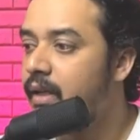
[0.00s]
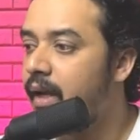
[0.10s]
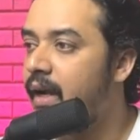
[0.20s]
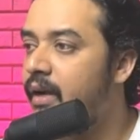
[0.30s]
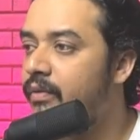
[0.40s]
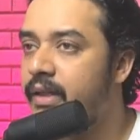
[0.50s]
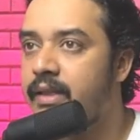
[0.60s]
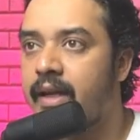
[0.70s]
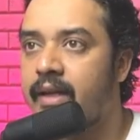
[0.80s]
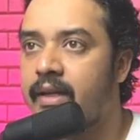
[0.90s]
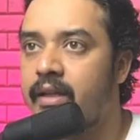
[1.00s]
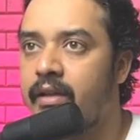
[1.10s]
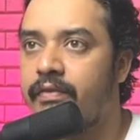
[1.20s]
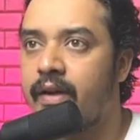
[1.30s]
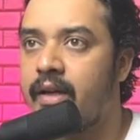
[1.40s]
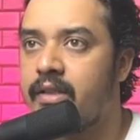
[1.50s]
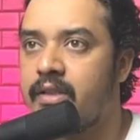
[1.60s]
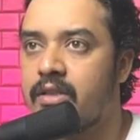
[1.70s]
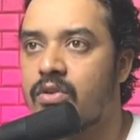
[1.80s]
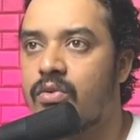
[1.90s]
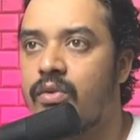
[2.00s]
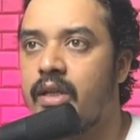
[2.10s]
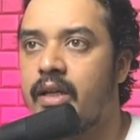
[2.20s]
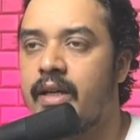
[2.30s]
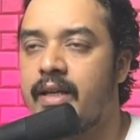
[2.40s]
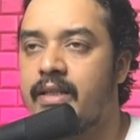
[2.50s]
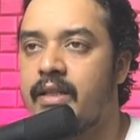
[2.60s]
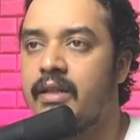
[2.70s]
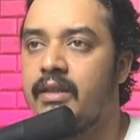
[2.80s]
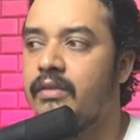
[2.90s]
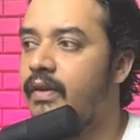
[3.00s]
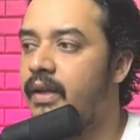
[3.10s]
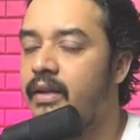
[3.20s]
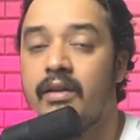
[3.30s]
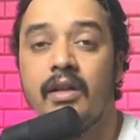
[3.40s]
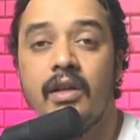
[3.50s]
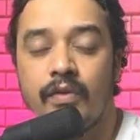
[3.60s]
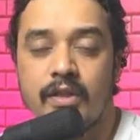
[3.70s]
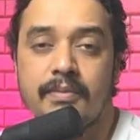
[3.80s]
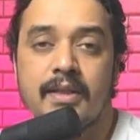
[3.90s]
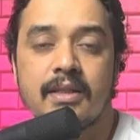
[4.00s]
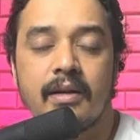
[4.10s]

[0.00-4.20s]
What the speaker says: And with that, if I just go here and I say run the file, which means that